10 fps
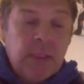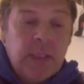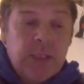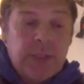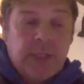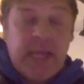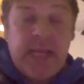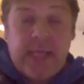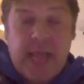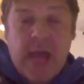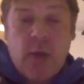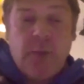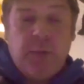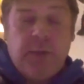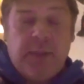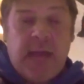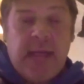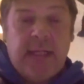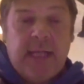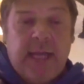So they helped me with that,
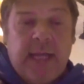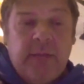and we